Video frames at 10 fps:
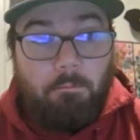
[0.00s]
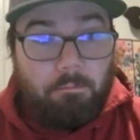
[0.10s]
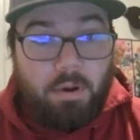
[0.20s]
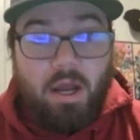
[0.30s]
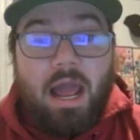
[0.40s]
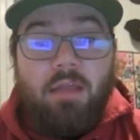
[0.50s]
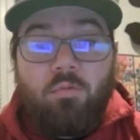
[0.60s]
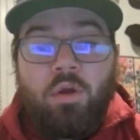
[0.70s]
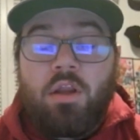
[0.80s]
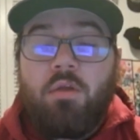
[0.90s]
But
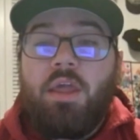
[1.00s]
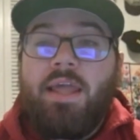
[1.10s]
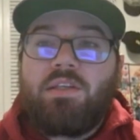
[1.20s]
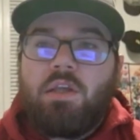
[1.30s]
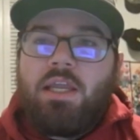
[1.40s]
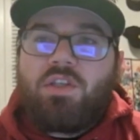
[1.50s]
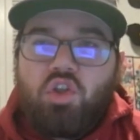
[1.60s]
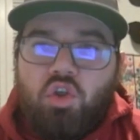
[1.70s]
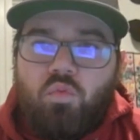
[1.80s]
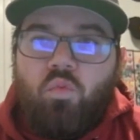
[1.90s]
when you see
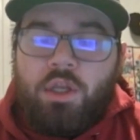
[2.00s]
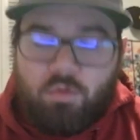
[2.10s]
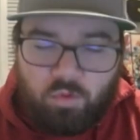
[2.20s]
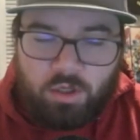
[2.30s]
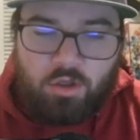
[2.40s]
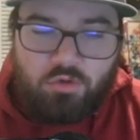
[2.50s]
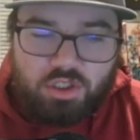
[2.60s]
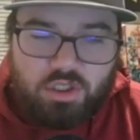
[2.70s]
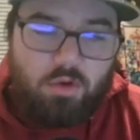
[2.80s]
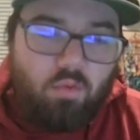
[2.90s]
Ryan
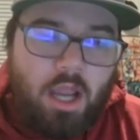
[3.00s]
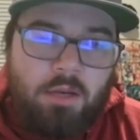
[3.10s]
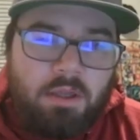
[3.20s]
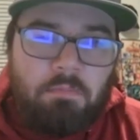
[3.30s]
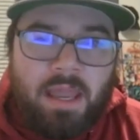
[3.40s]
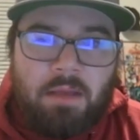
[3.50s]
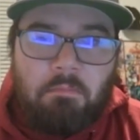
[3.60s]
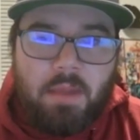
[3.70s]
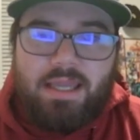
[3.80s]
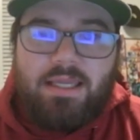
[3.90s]
McMahon
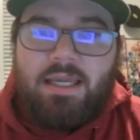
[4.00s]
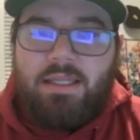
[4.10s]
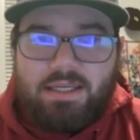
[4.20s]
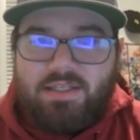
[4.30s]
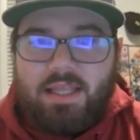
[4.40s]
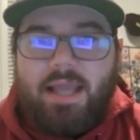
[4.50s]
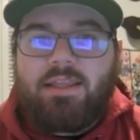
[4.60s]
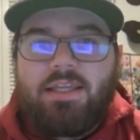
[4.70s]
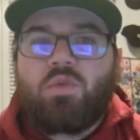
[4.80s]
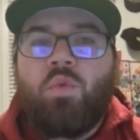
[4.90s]
making a list like
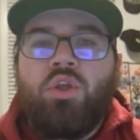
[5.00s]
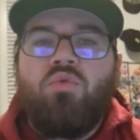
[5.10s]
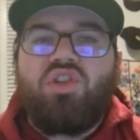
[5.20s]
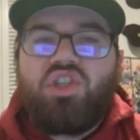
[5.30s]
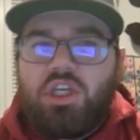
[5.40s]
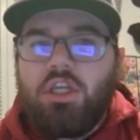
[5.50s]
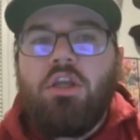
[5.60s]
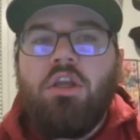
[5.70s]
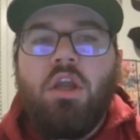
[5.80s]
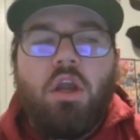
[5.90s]
this, when you
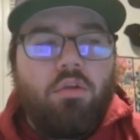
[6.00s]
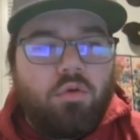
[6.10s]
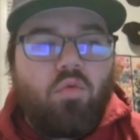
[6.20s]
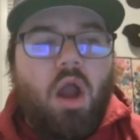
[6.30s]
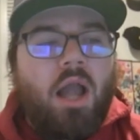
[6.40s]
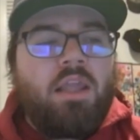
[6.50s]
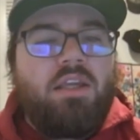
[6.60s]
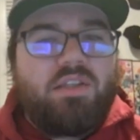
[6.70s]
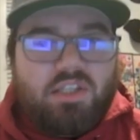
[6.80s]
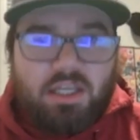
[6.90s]
see the
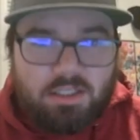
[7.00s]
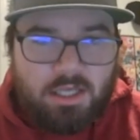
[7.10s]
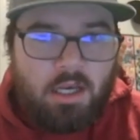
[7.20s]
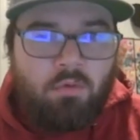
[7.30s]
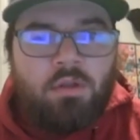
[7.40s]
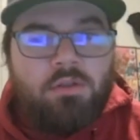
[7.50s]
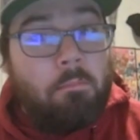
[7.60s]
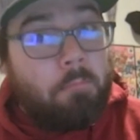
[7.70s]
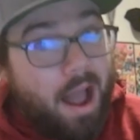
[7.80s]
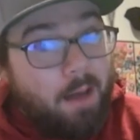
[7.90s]
Rockies continuing to
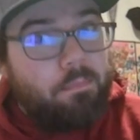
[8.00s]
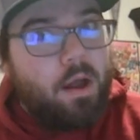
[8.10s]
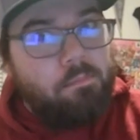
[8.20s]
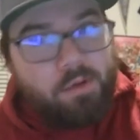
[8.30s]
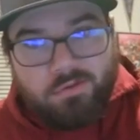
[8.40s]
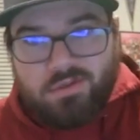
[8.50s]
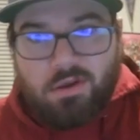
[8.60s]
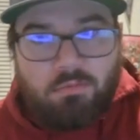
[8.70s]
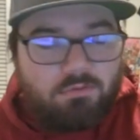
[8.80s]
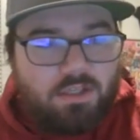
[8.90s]
pop up on
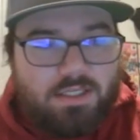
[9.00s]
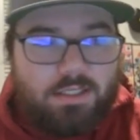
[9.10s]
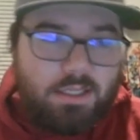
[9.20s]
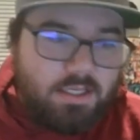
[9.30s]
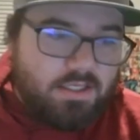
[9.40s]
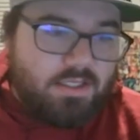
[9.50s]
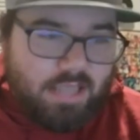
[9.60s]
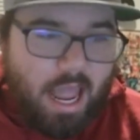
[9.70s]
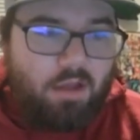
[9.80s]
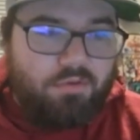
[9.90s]
some of these lists
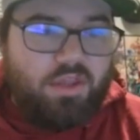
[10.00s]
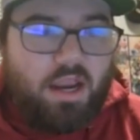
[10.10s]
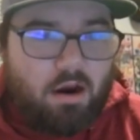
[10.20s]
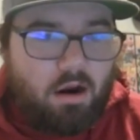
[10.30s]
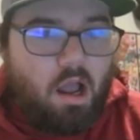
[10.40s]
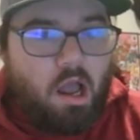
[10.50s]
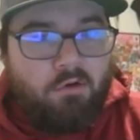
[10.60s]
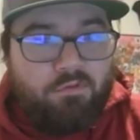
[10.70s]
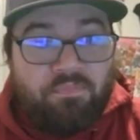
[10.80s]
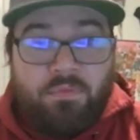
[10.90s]
out there
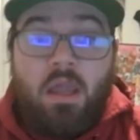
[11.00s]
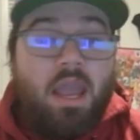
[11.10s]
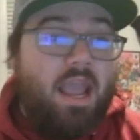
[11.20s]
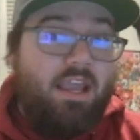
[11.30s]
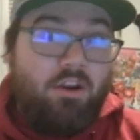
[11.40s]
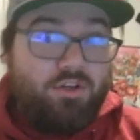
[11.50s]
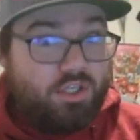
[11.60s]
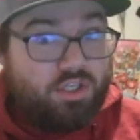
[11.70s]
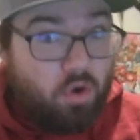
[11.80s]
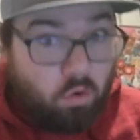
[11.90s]
of, hey, here's
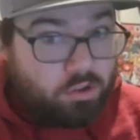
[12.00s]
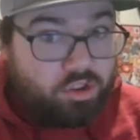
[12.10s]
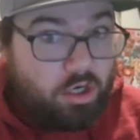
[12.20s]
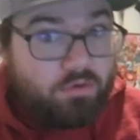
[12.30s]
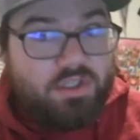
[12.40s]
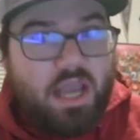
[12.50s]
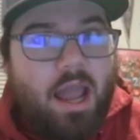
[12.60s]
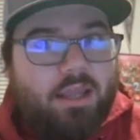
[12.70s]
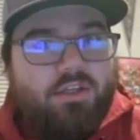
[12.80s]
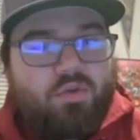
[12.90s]
this Nolan Jones
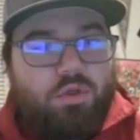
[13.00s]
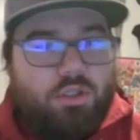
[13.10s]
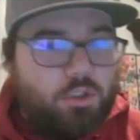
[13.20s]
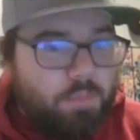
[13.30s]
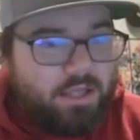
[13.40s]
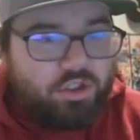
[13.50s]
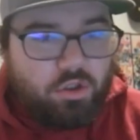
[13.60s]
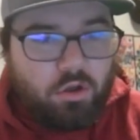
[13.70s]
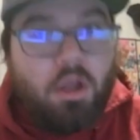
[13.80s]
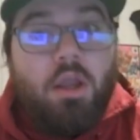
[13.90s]
guy, he's really
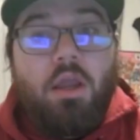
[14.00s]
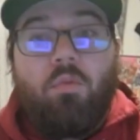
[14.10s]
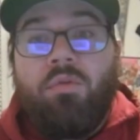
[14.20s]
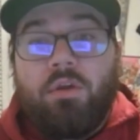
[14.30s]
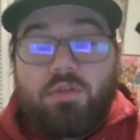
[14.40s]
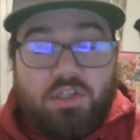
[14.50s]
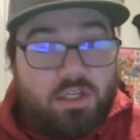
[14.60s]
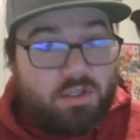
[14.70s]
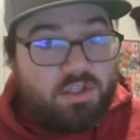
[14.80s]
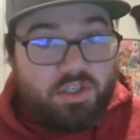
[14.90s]
special. When the
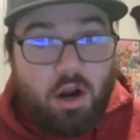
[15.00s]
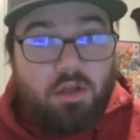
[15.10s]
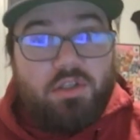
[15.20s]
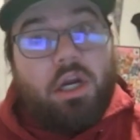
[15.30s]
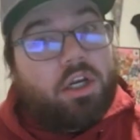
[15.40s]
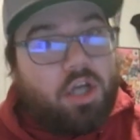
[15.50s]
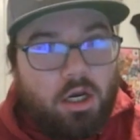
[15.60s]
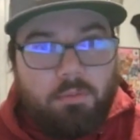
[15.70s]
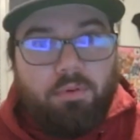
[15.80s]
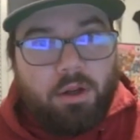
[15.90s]
season starts, they're going
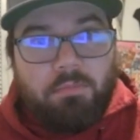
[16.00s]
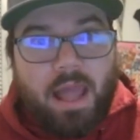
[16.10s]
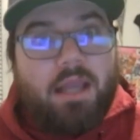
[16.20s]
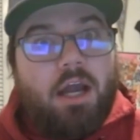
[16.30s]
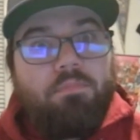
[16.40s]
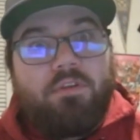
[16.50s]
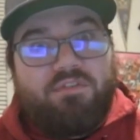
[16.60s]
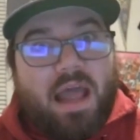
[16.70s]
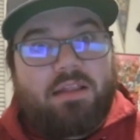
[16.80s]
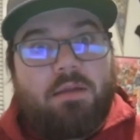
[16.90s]
to bring back up the
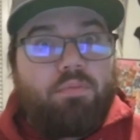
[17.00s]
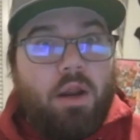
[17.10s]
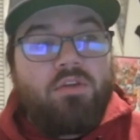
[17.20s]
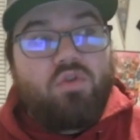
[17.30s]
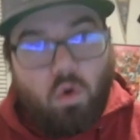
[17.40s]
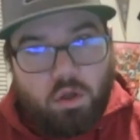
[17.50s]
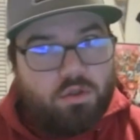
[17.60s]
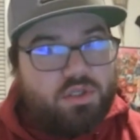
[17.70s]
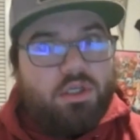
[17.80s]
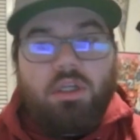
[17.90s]
fact that Brenton Doyle
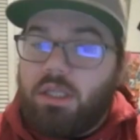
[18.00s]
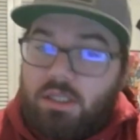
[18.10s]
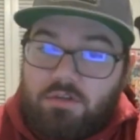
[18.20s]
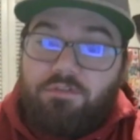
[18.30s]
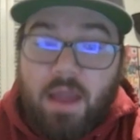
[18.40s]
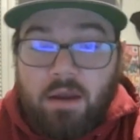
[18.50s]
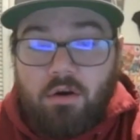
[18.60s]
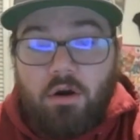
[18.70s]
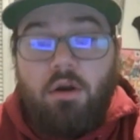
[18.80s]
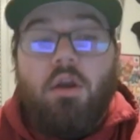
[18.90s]
is an elite
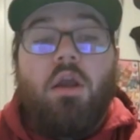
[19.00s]
defender.